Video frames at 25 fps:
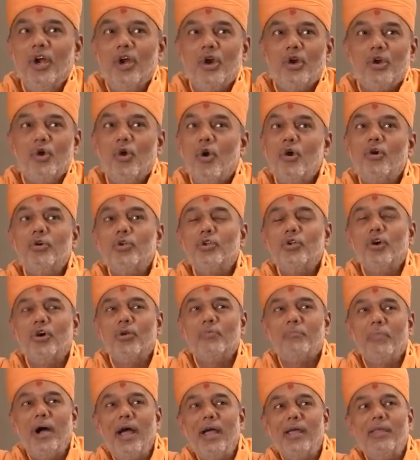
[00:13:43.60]
don't your
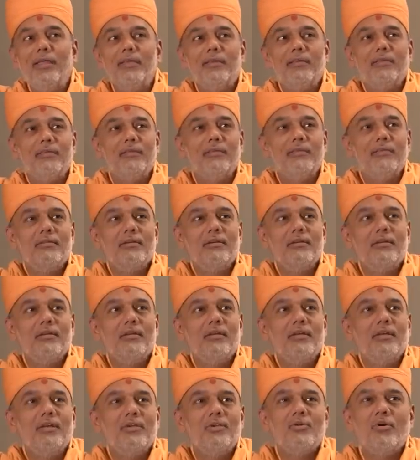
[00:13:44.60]
mind,
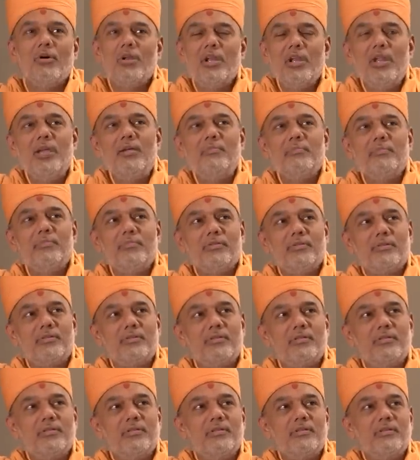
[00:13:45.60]
your
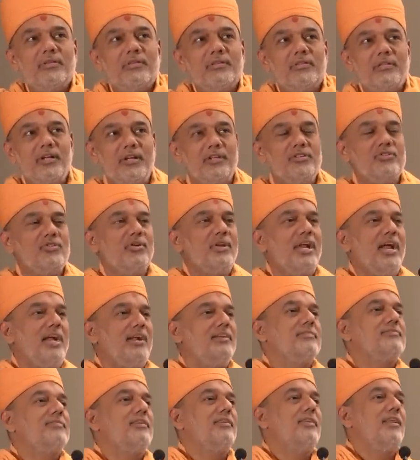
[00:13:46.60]
limbs, that is your
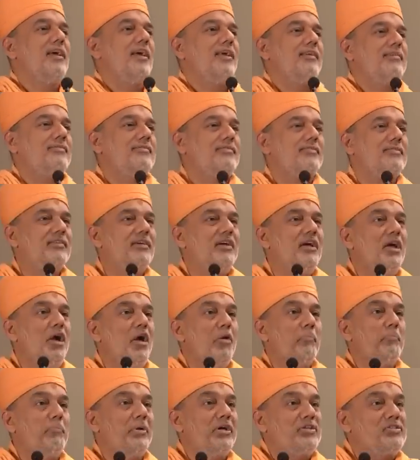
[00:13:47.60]
hands and legs,
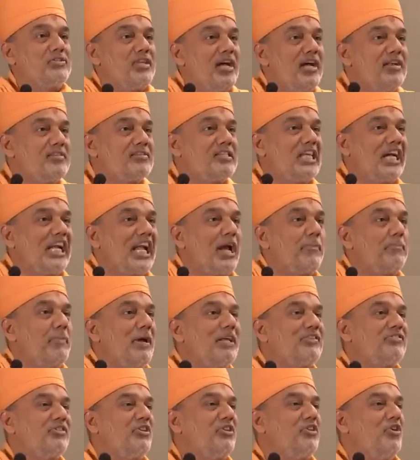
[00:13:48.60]
possess the
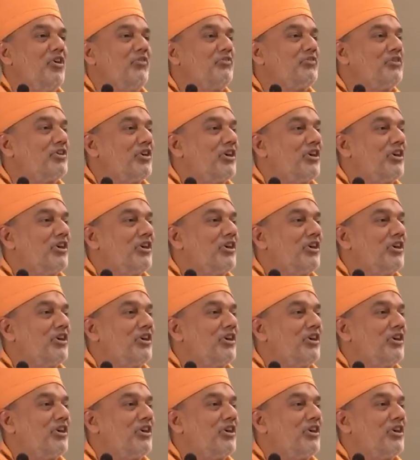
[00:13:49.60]
capacity of